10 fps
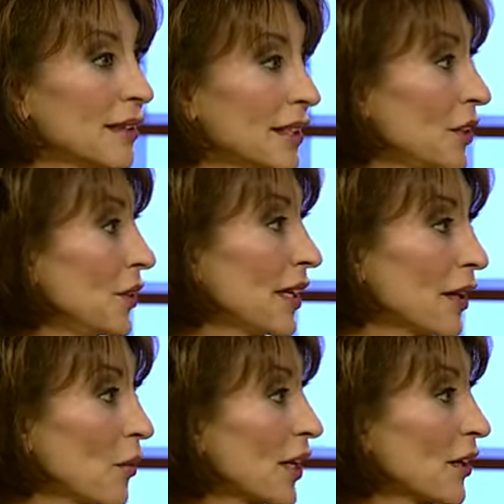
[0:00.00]
that you and
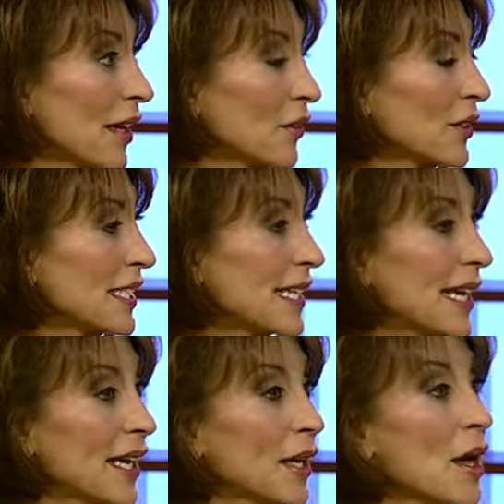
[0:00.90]
I wear every
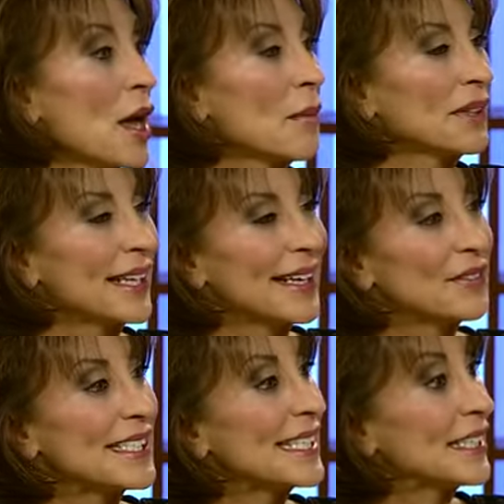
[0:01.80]
day, but they
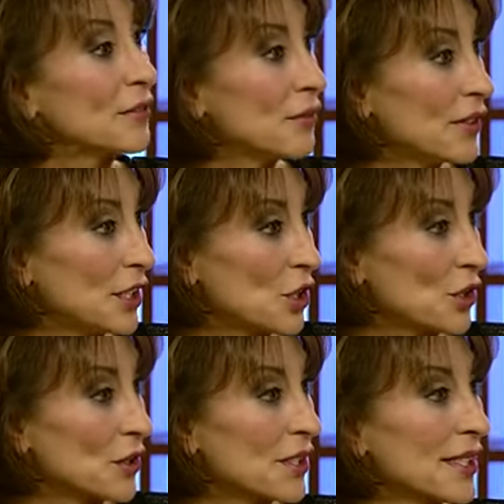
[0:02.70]
have these hidden
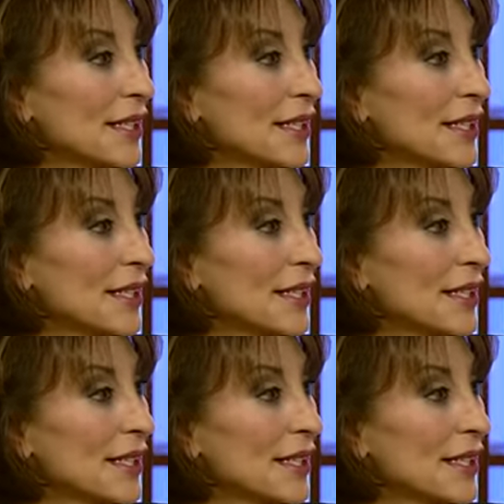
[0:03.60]
features.